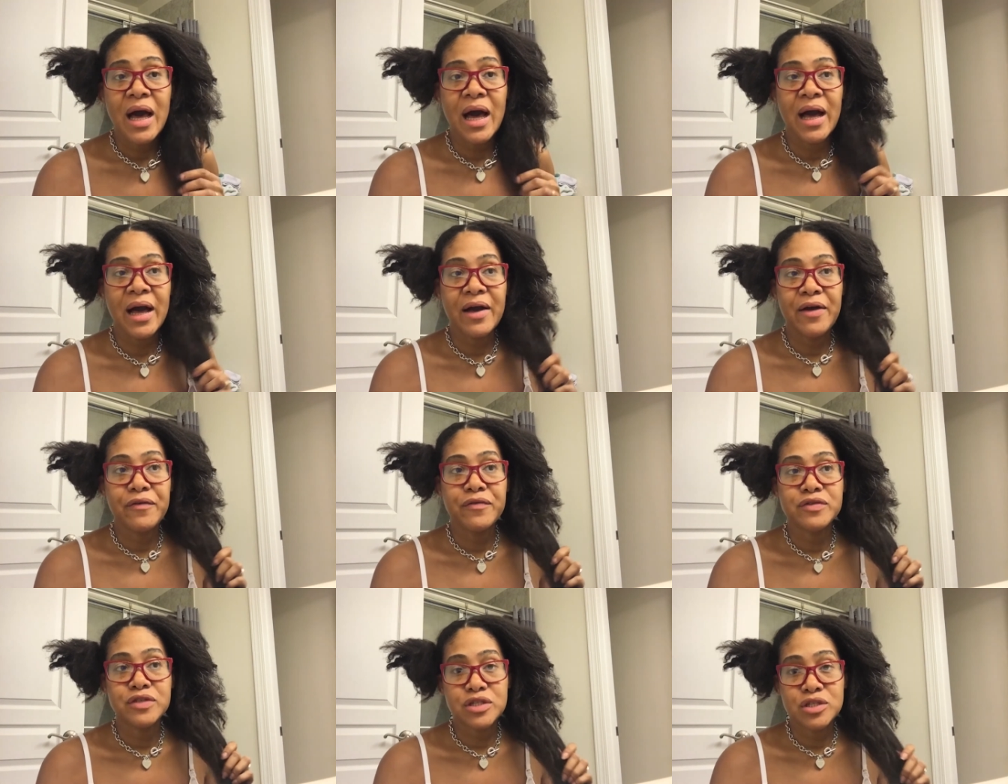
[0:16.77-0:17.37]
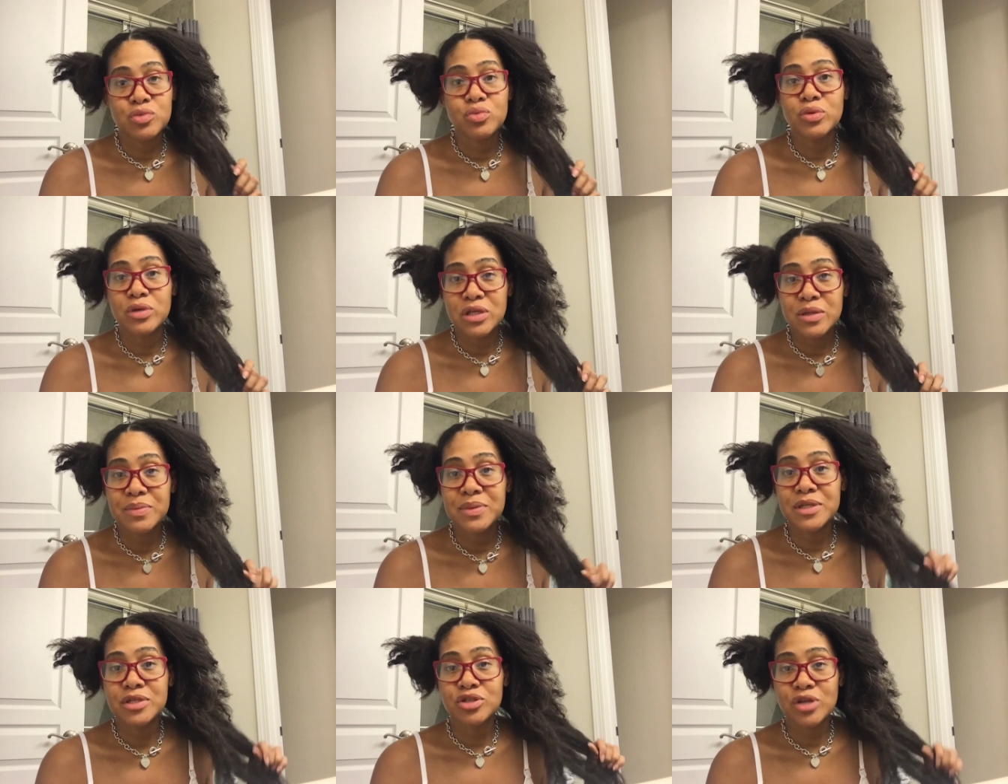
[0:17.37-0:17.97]
I've just
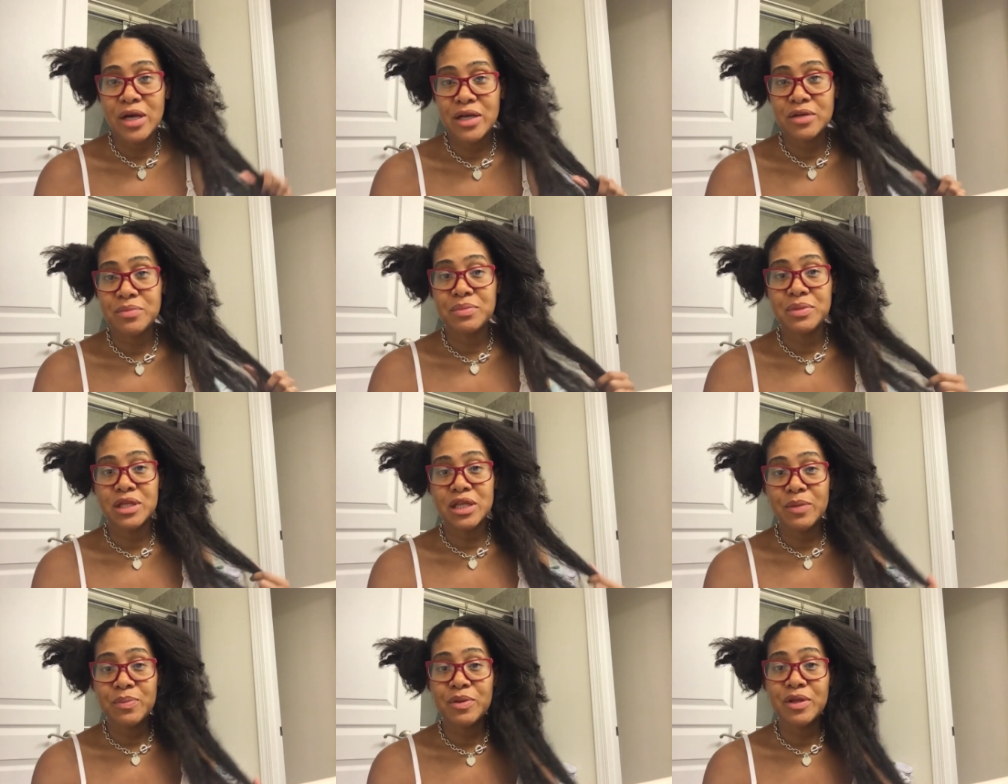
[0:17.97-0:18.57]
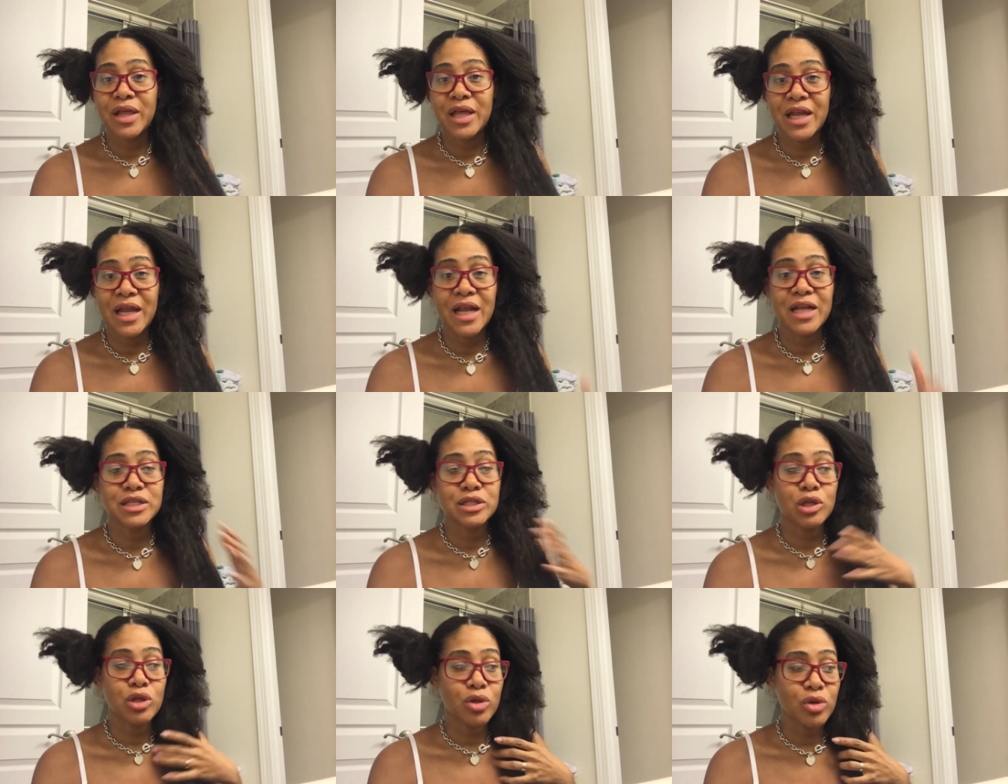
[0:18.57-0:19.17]
really been trying to manipulate it
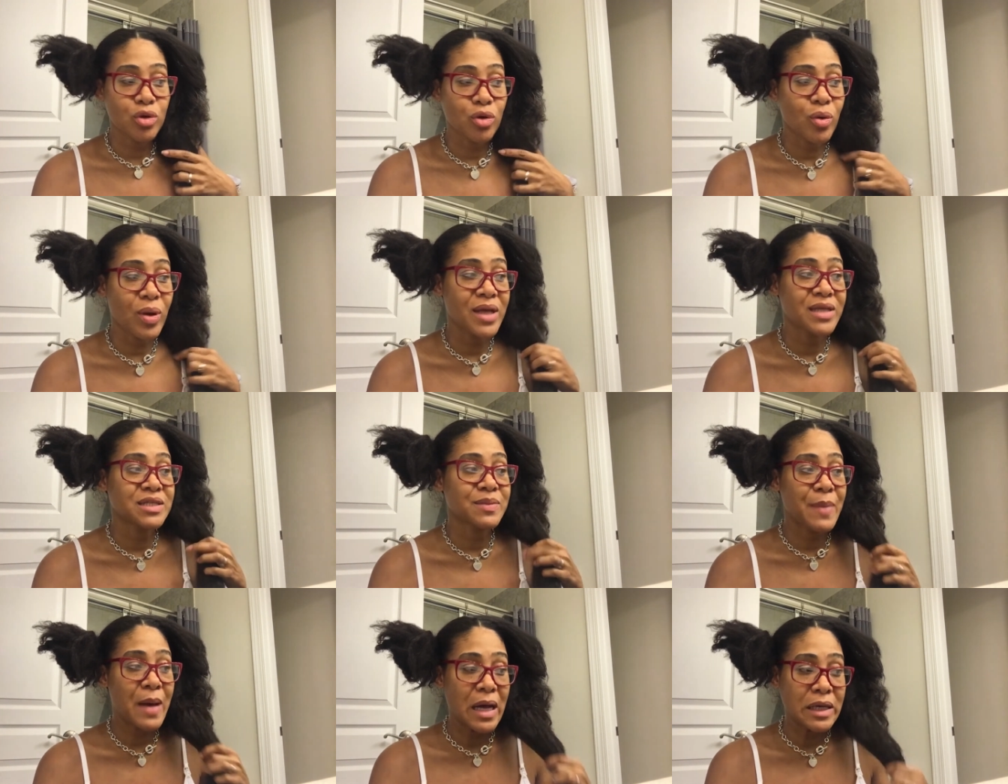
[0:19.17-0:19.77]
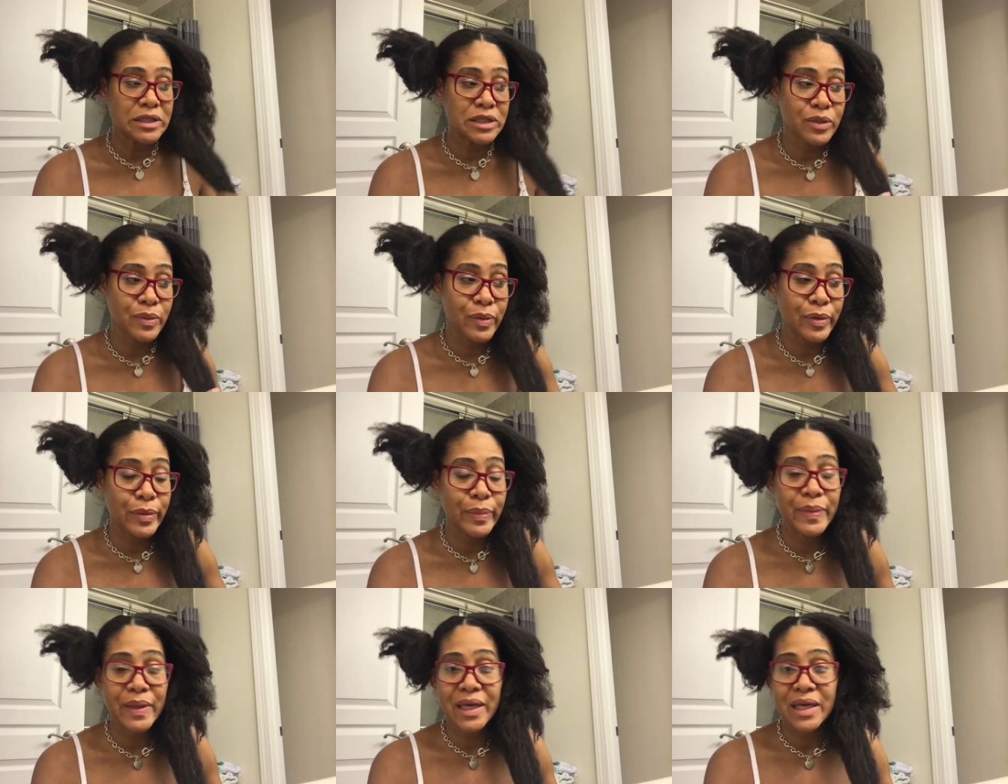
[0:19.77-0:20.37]
as little as
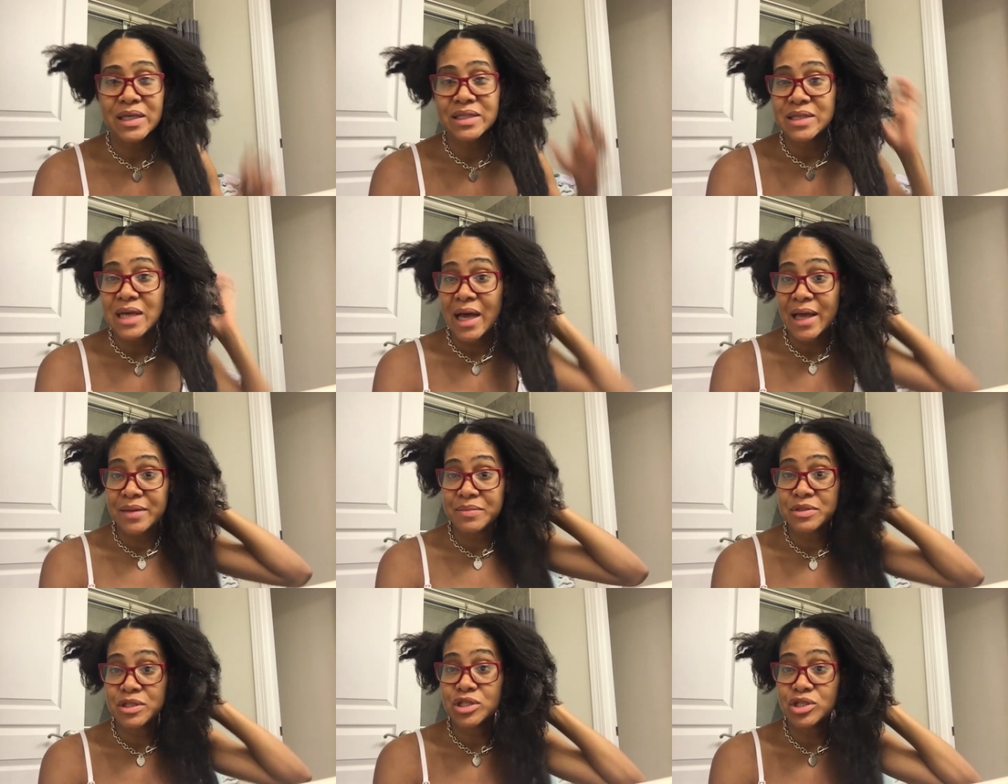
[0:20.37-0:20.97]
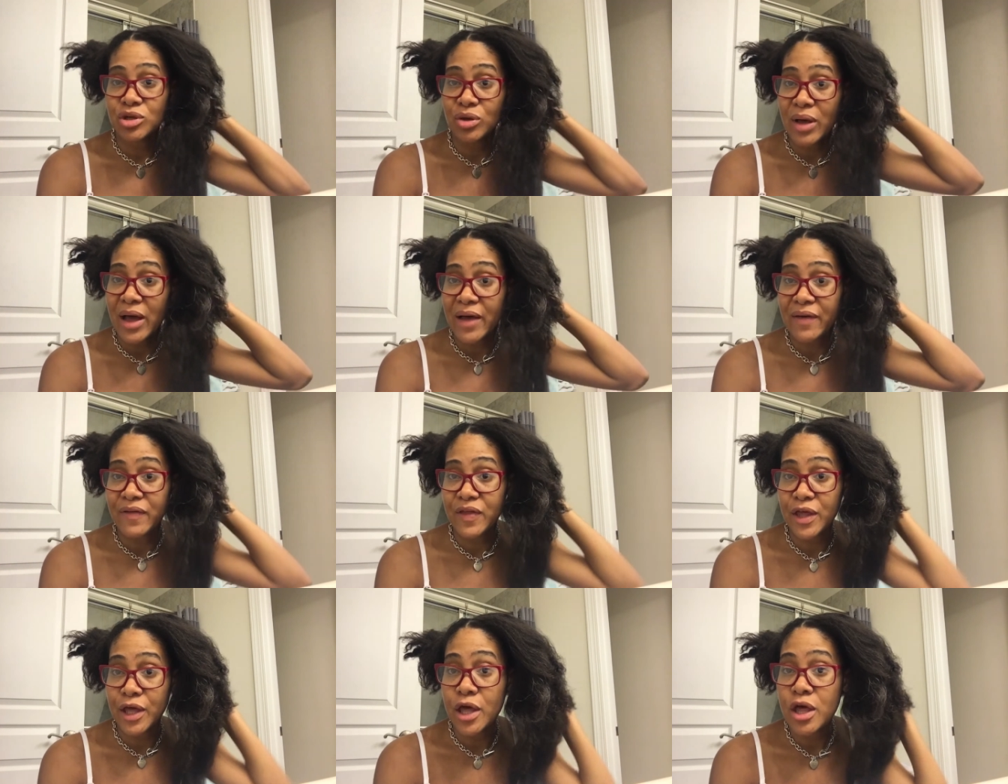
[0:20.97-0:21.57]
possible because I am still
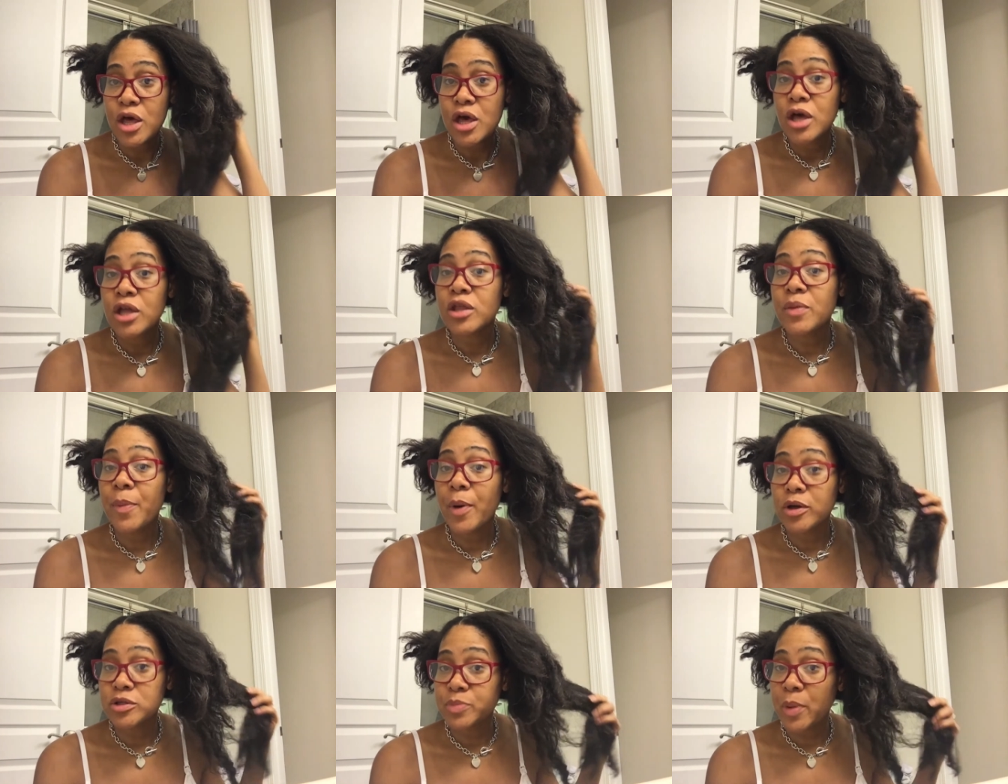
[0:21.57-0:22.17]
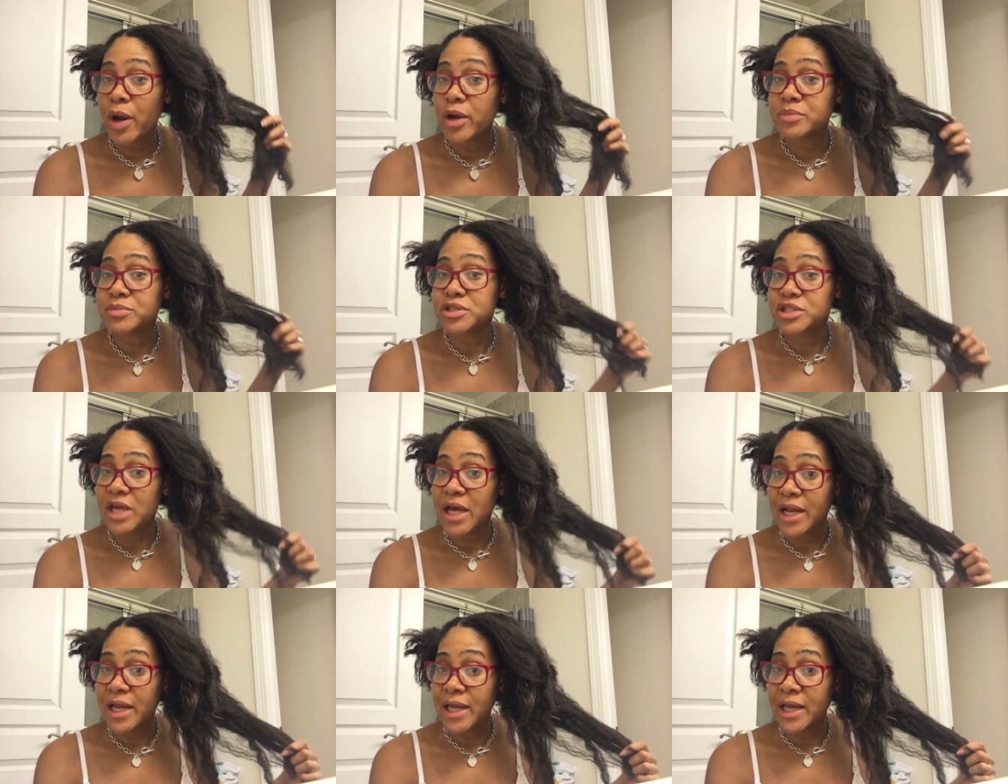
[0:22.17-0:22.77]
having the postpartum
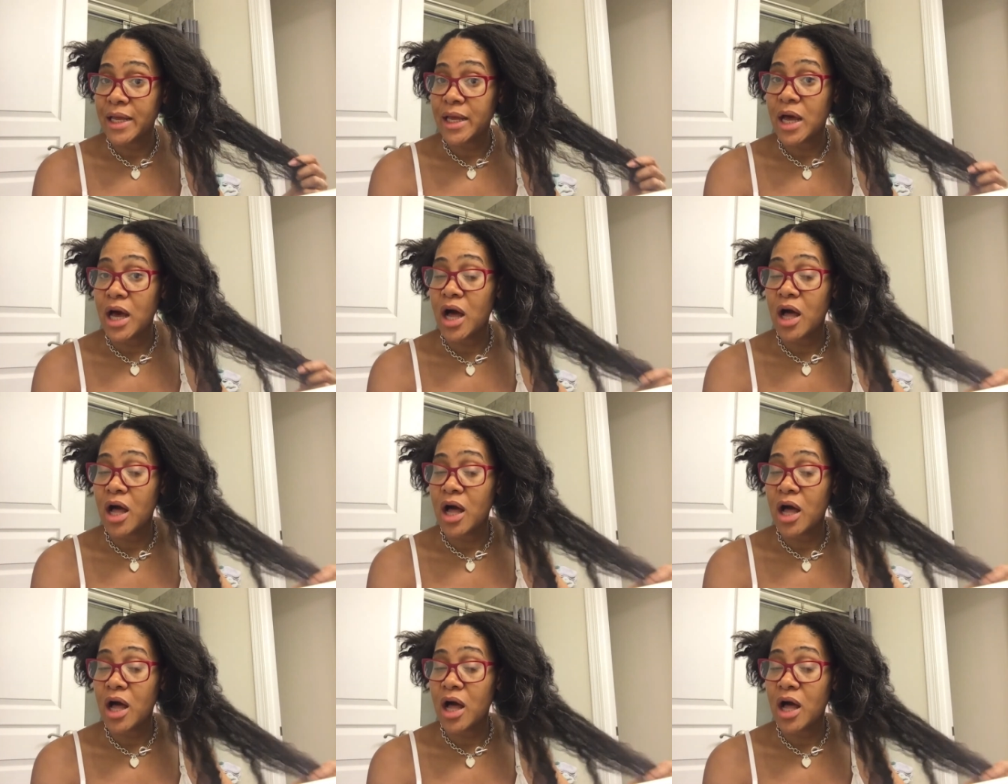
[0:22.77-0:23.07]
shedding.